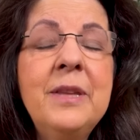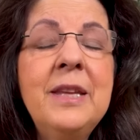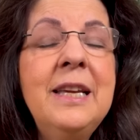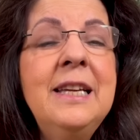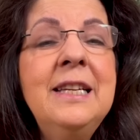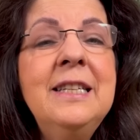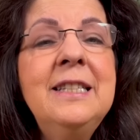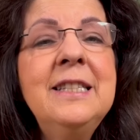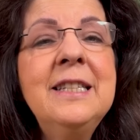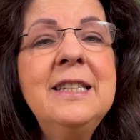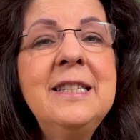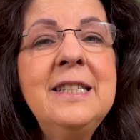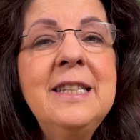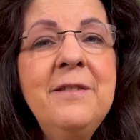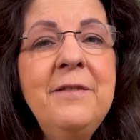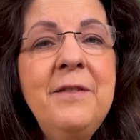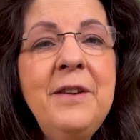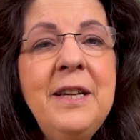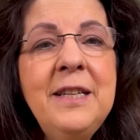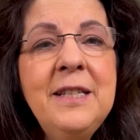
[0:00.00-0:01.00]
It's as
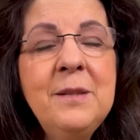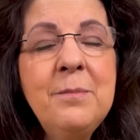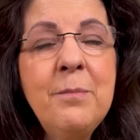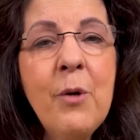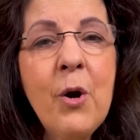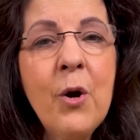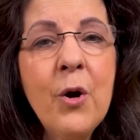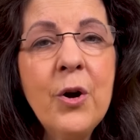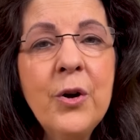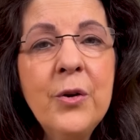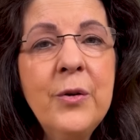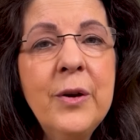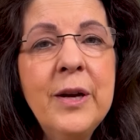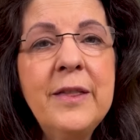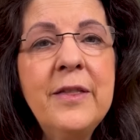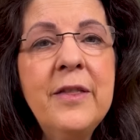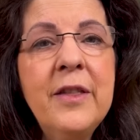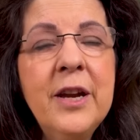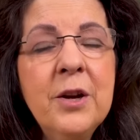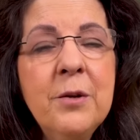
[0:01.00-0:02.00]
if he's
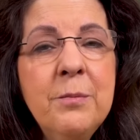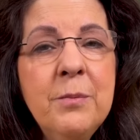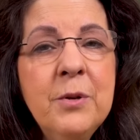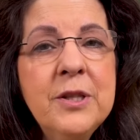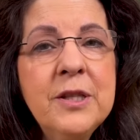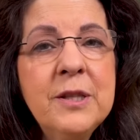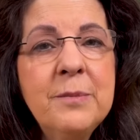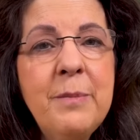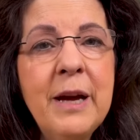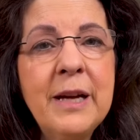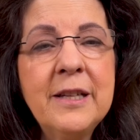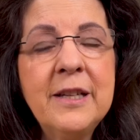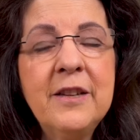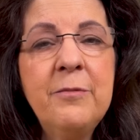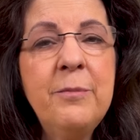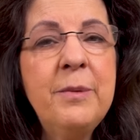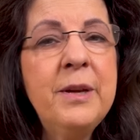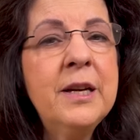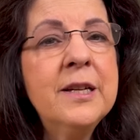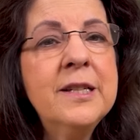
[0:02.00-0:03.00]
borrowing their
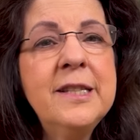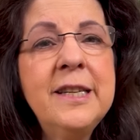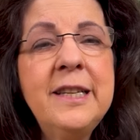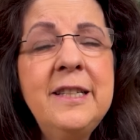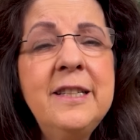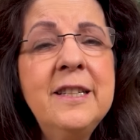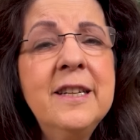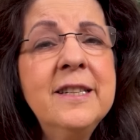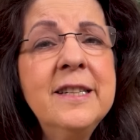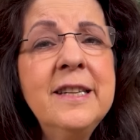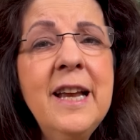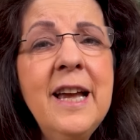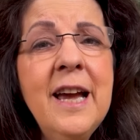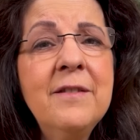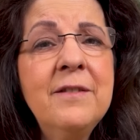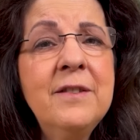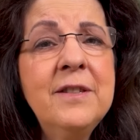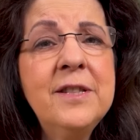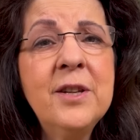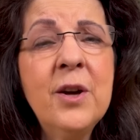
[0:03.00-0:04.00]
perspective because he doesn't
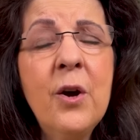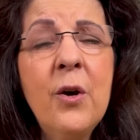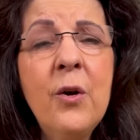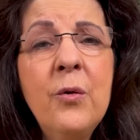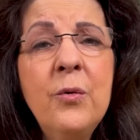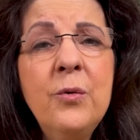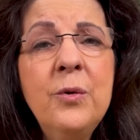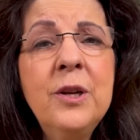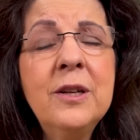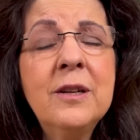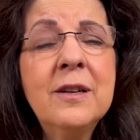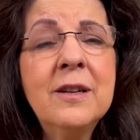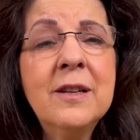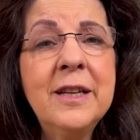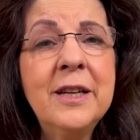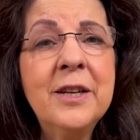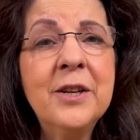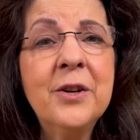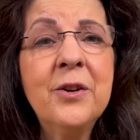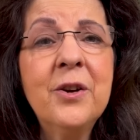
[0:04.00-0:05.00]
have his own
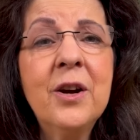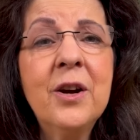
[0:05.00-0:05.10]
clear